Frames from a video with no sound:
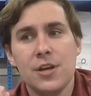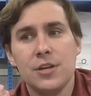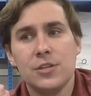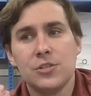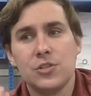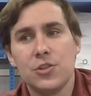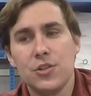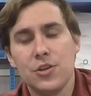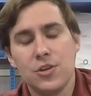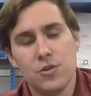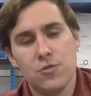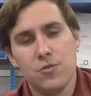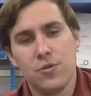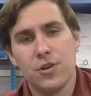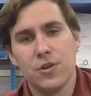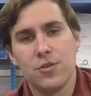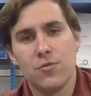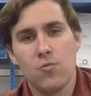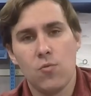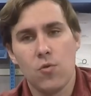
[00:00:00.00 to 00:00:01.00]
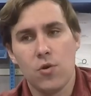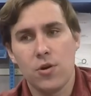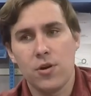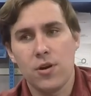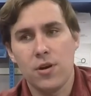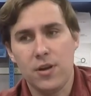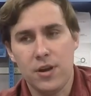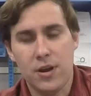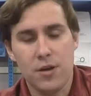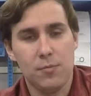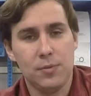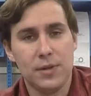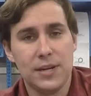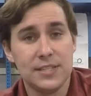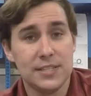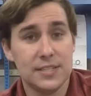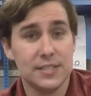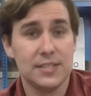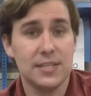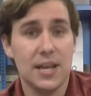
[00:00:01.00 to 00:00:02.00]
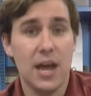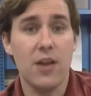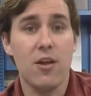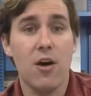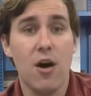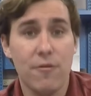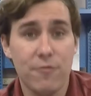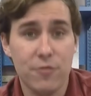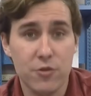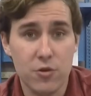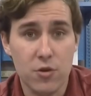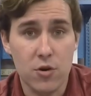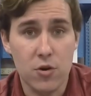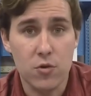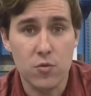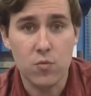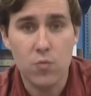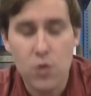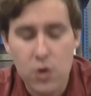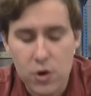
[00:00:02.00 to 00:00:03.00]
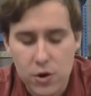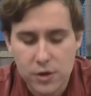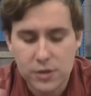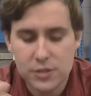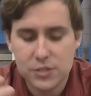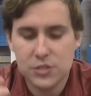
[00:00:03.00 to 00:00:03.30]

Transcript: so that you can work on airplanes and sign off your own work.